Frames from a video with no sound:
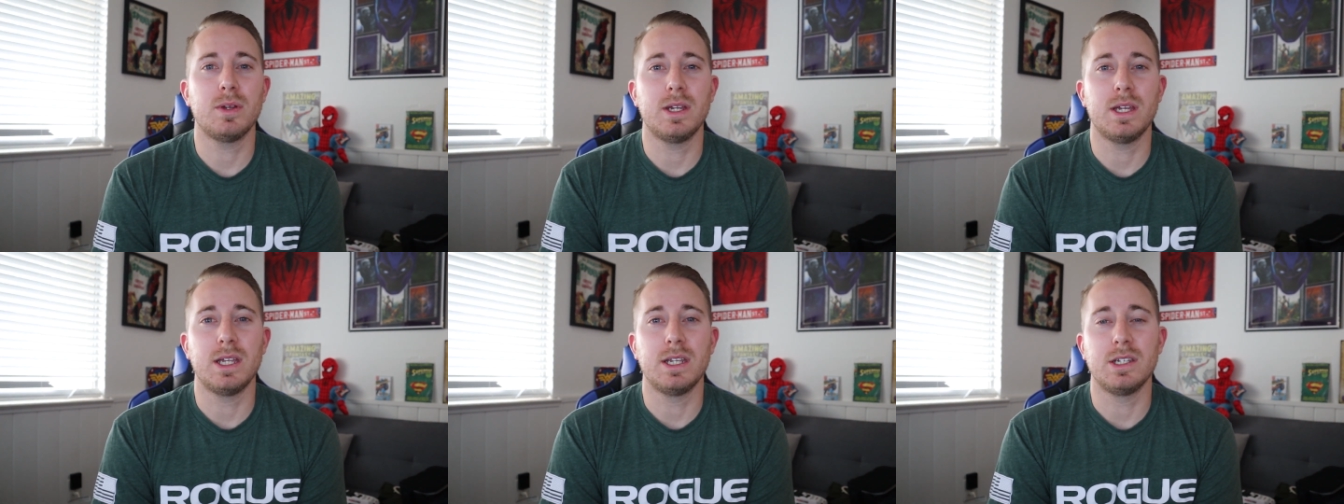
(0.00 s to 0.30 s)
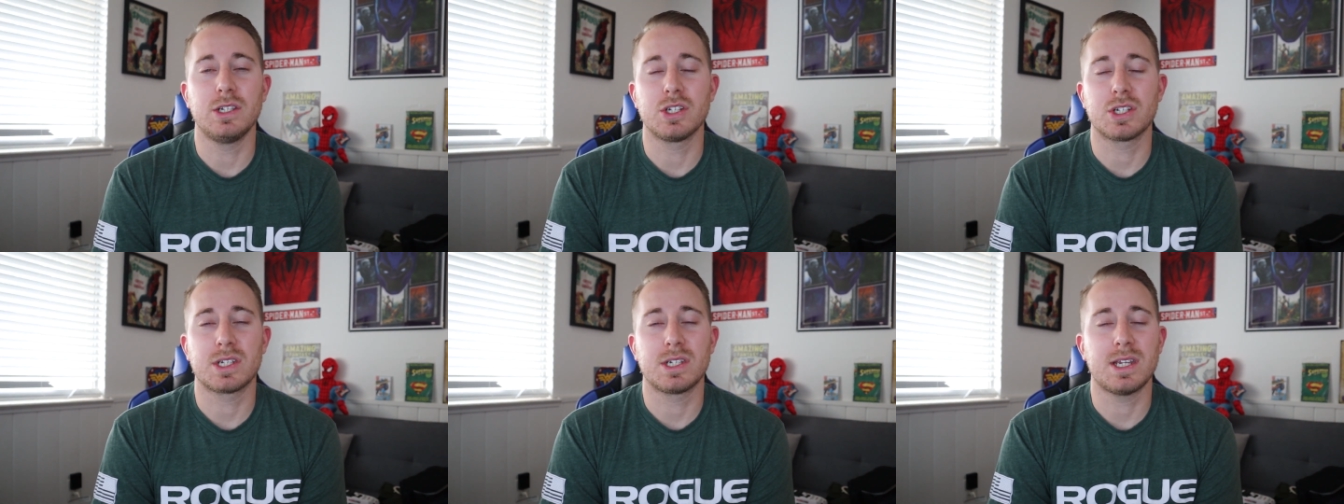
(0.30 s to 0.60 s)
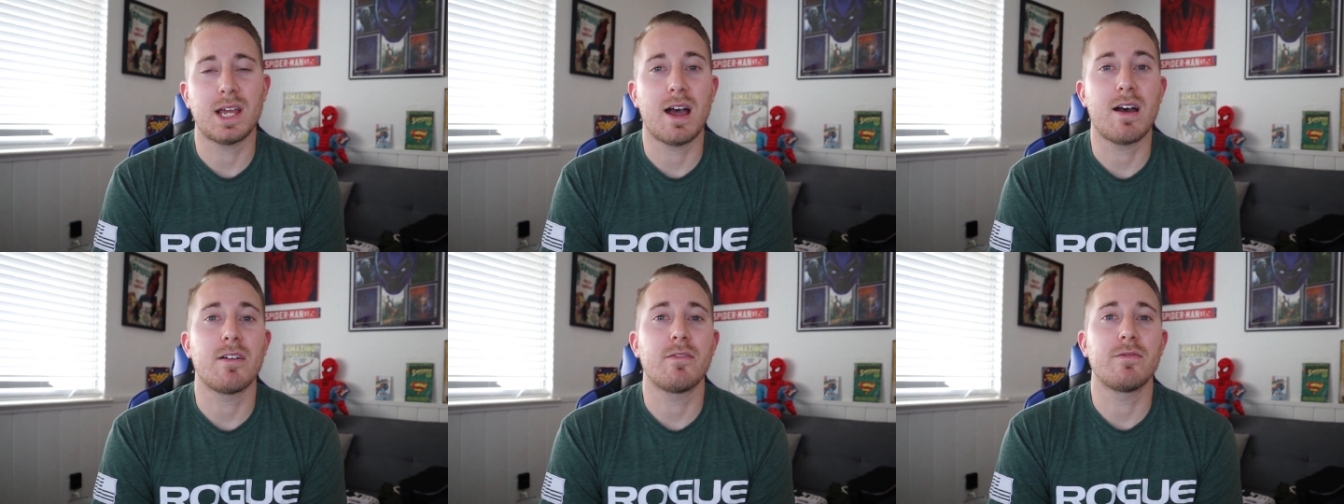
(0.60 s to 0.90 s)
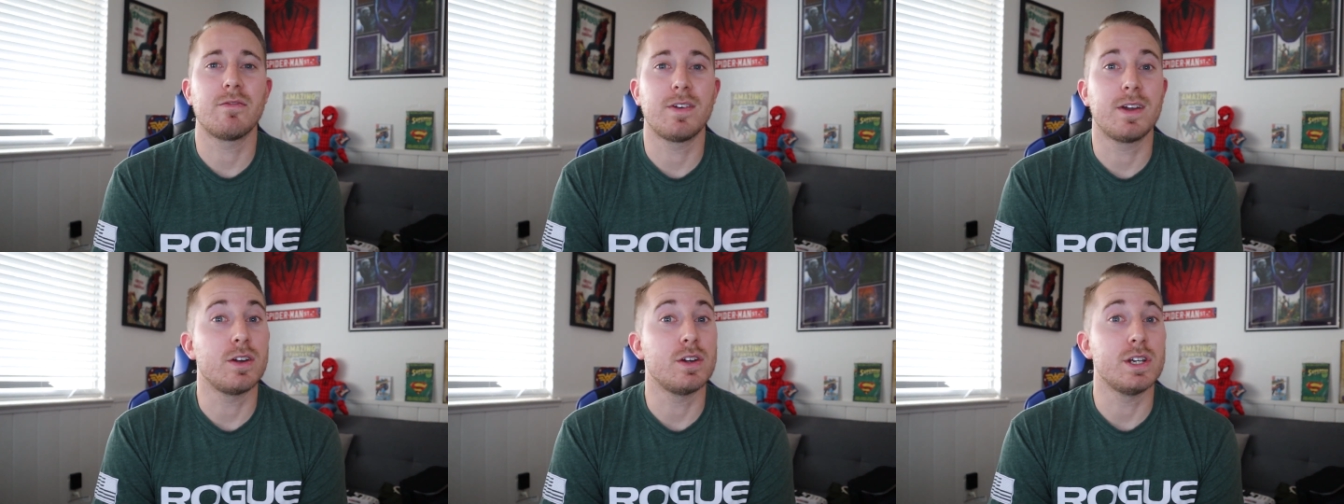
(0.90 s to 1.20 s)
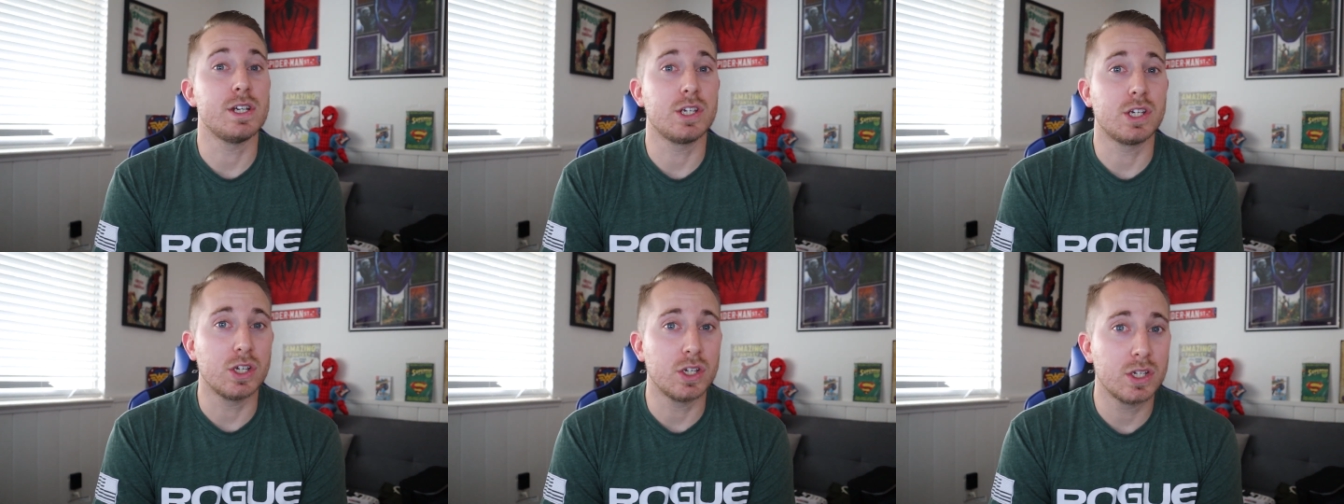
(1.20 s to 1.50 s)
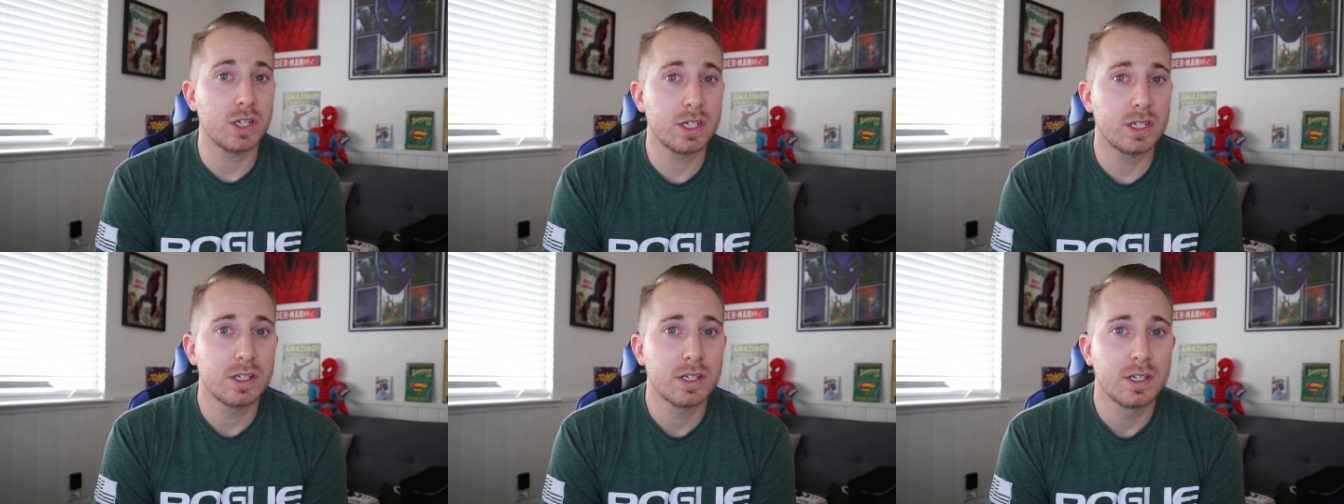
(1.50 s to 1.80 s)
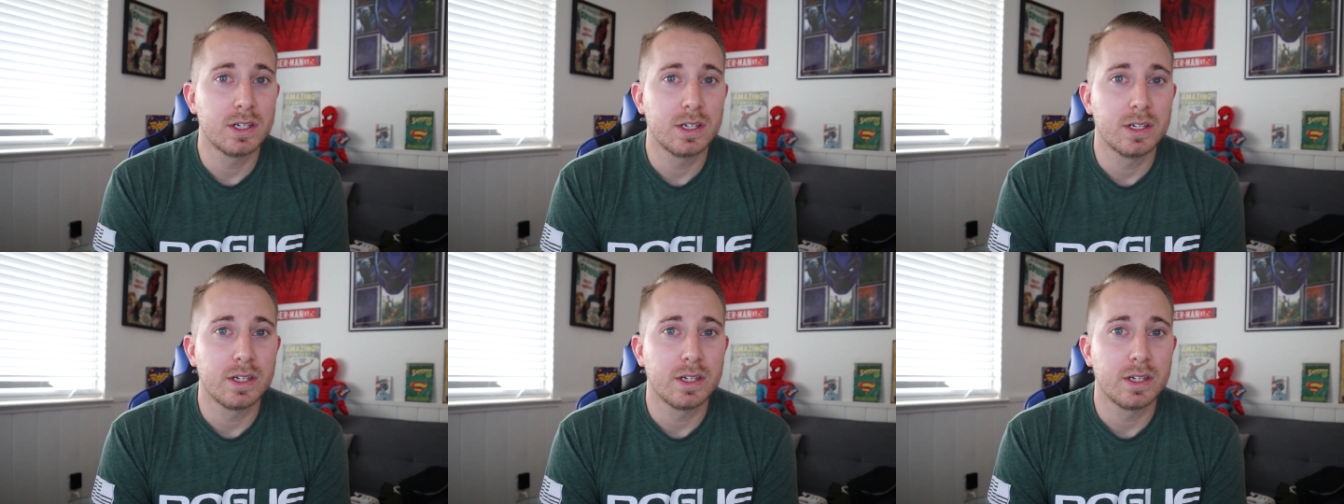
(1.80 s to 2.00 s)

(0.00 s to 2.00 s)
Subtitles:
and just not very good